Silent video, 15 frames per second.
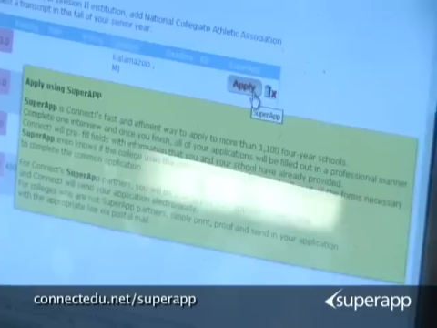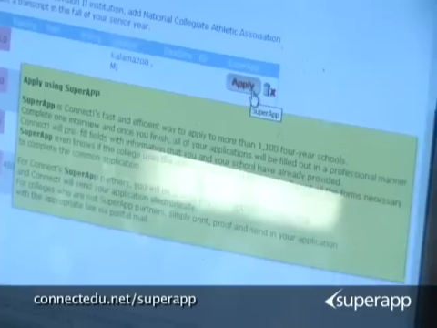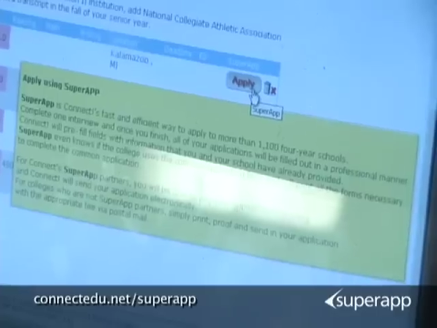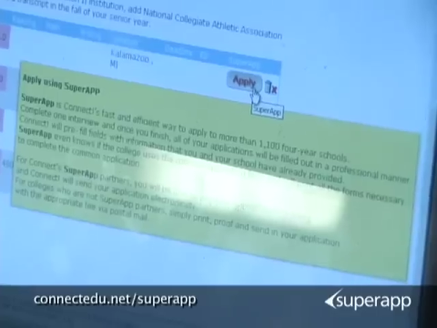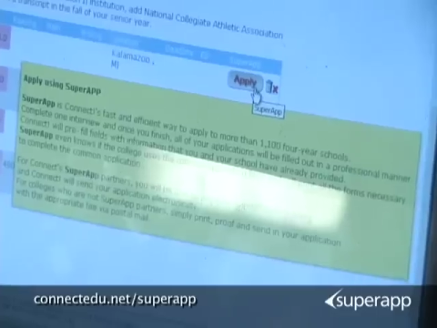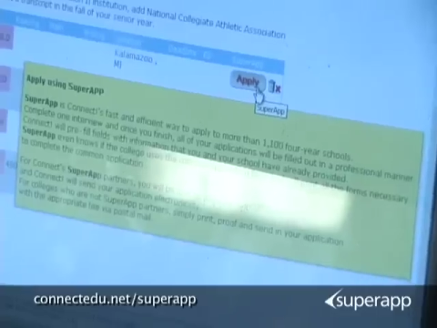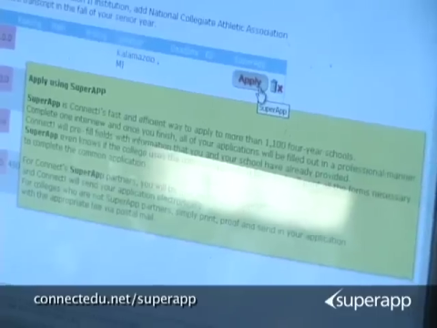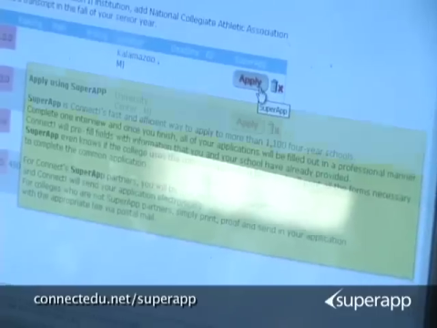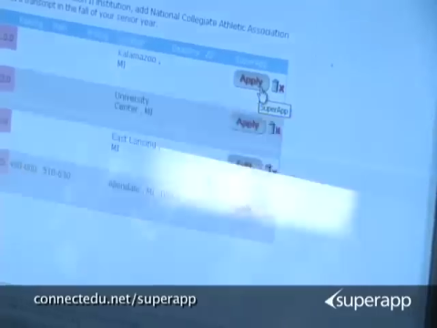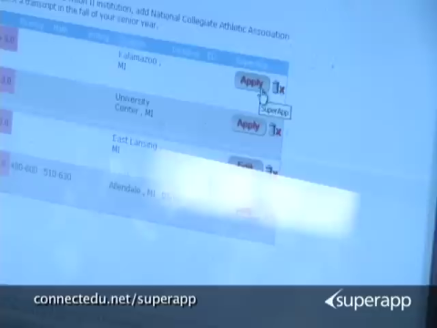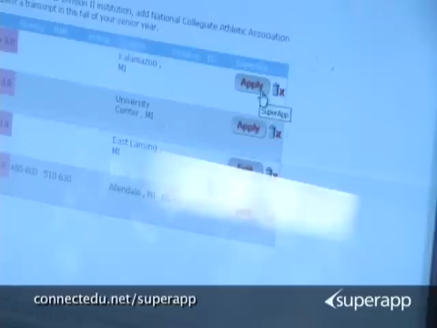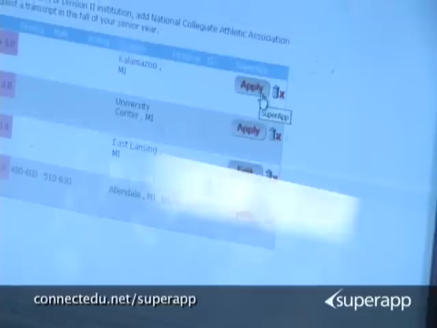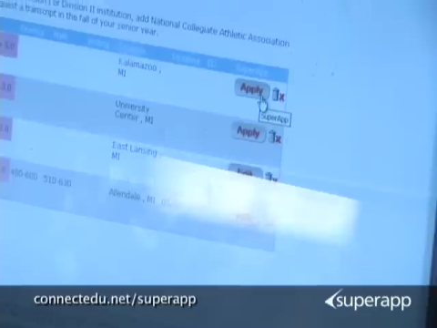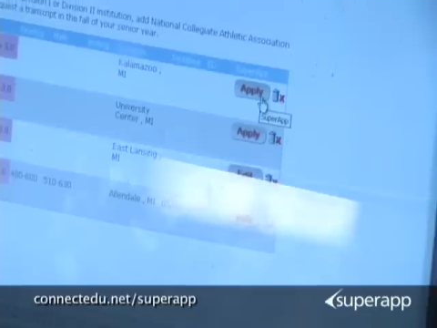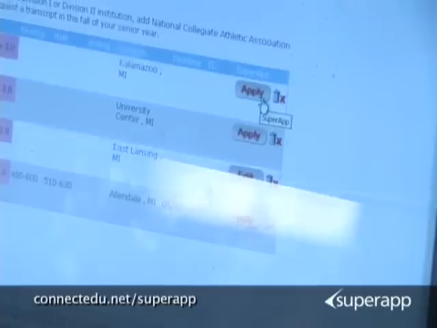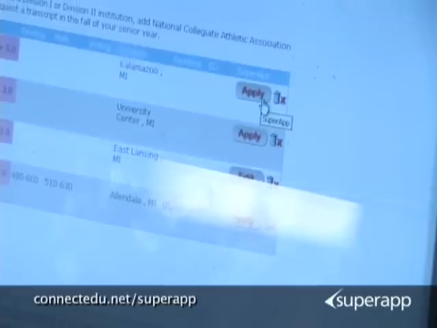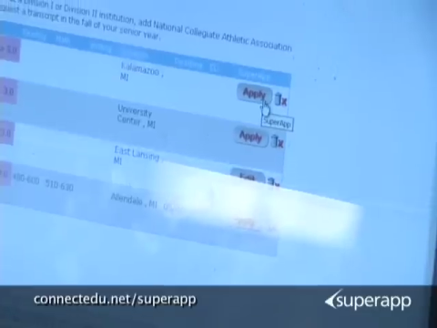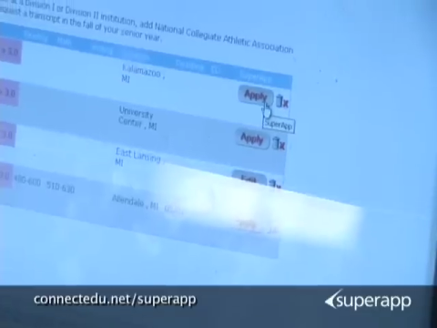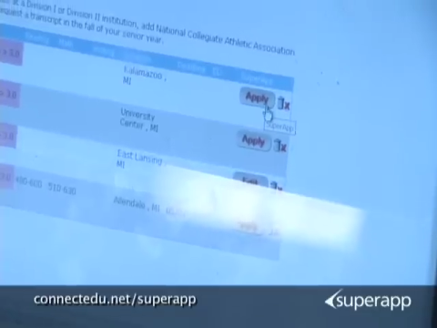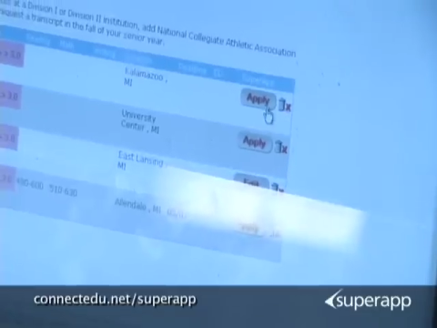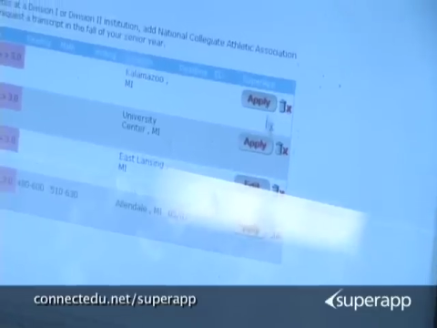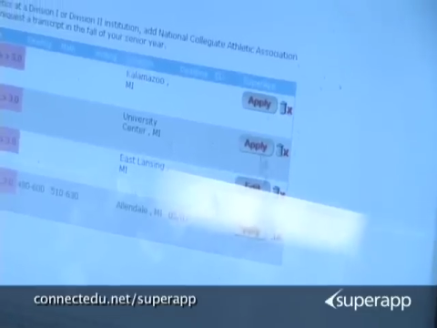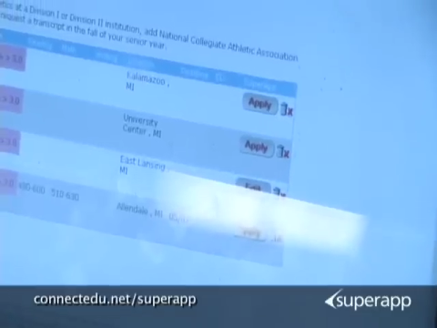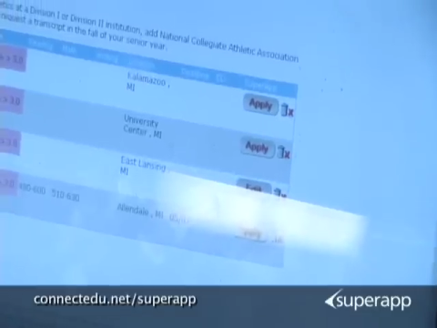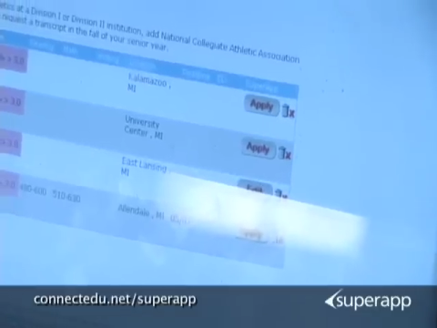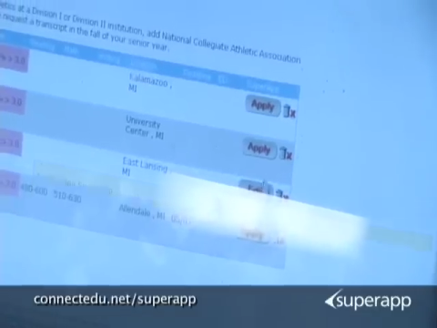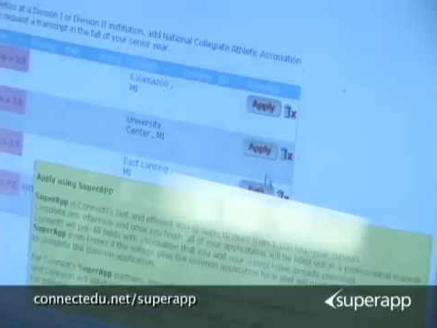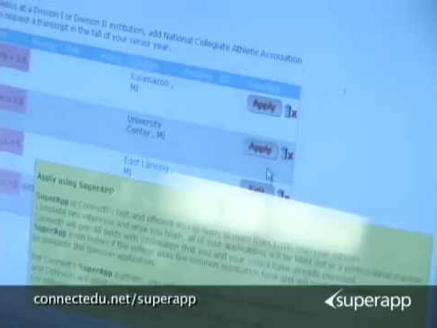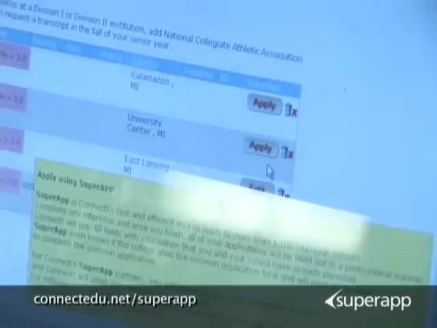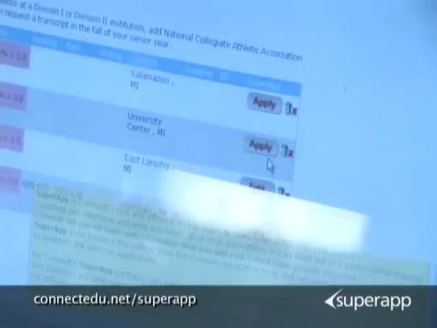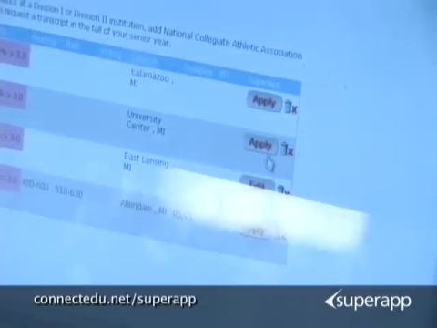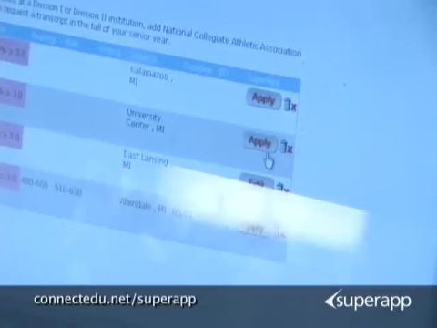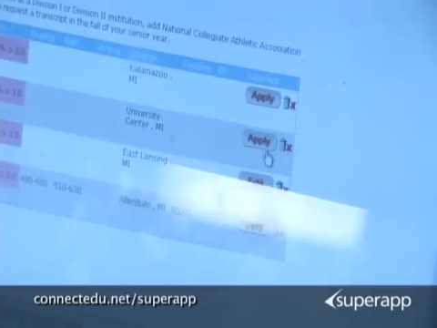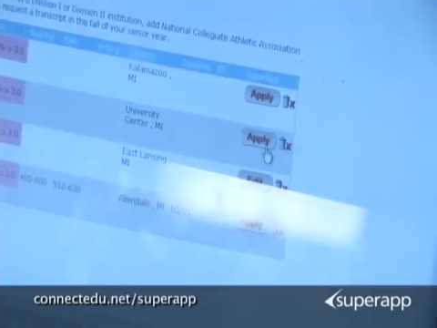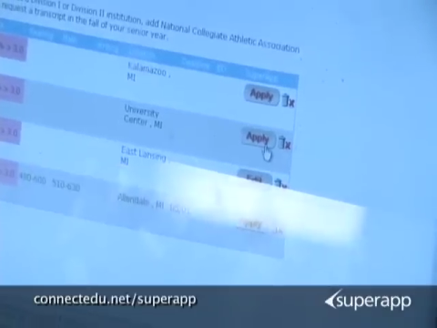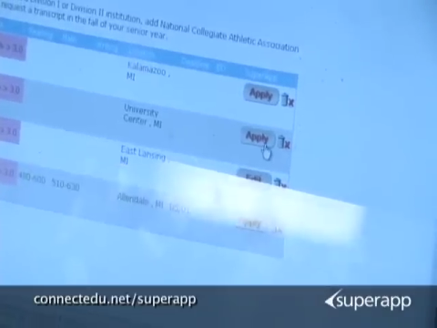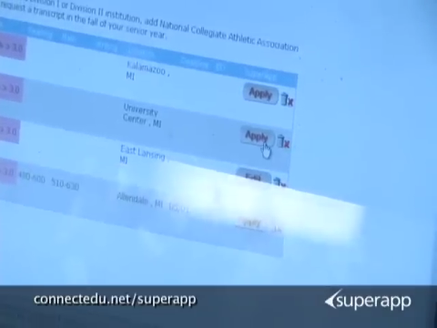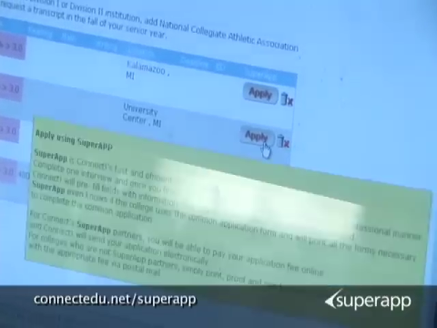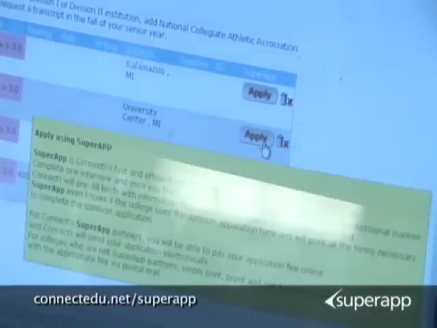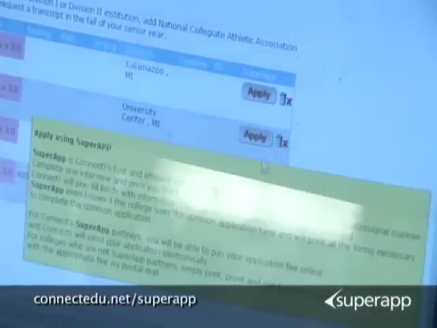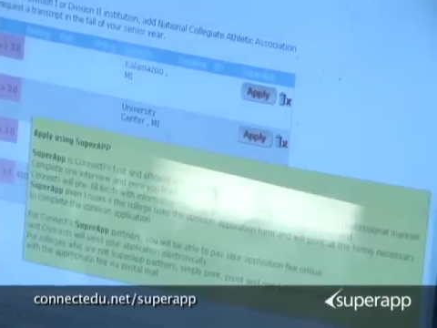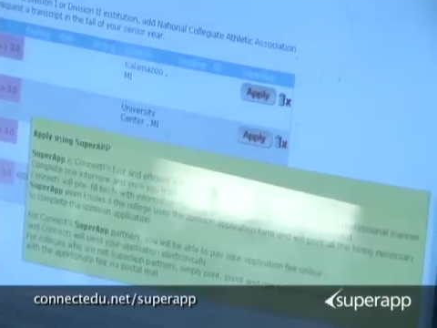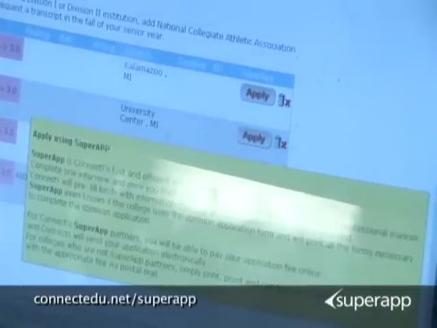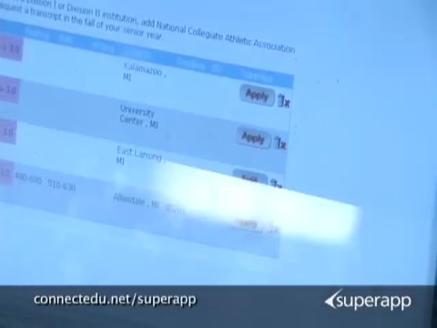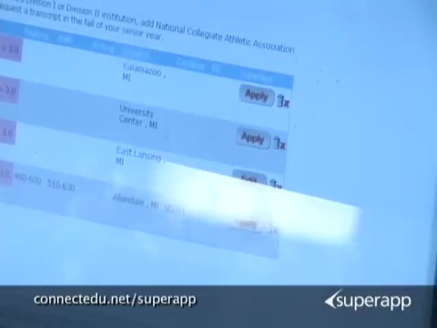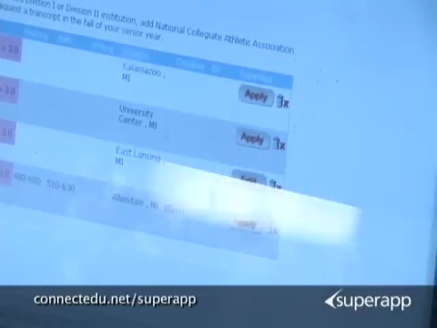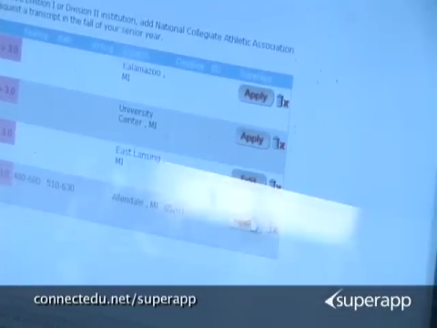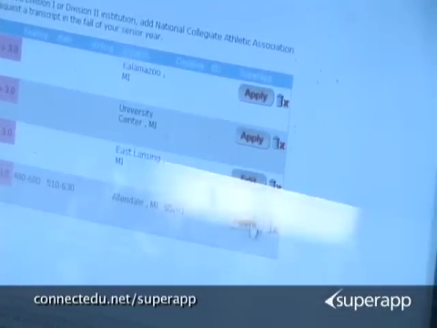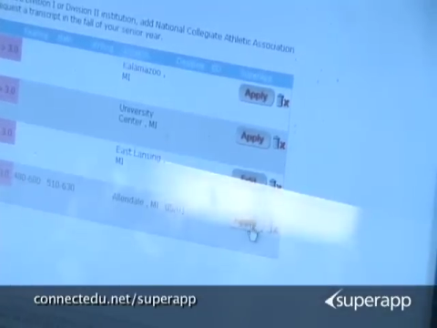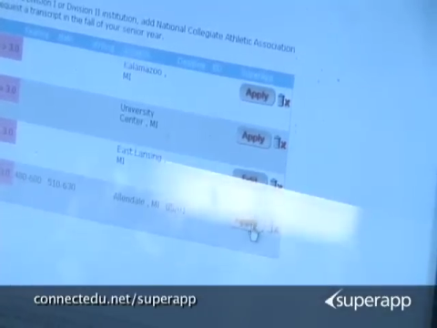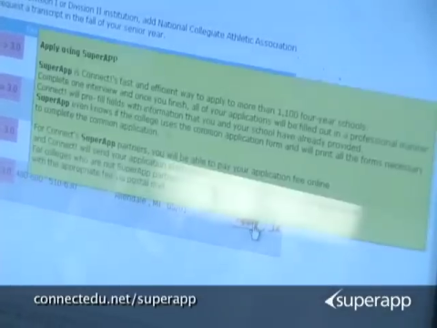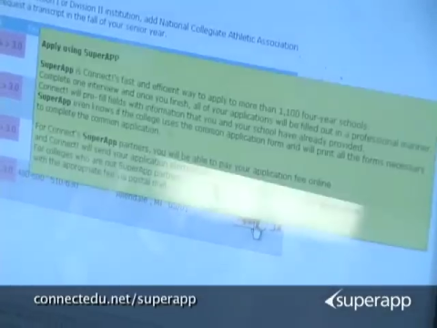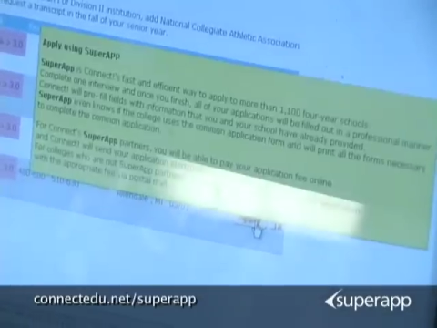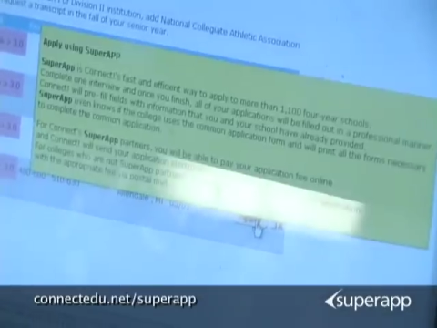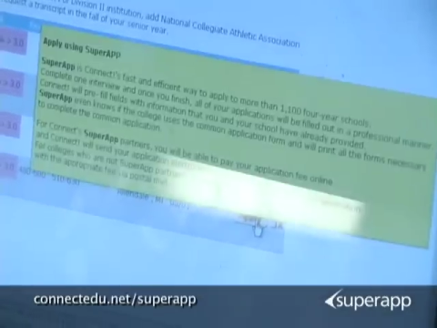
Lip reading: [unreadable: no face in view]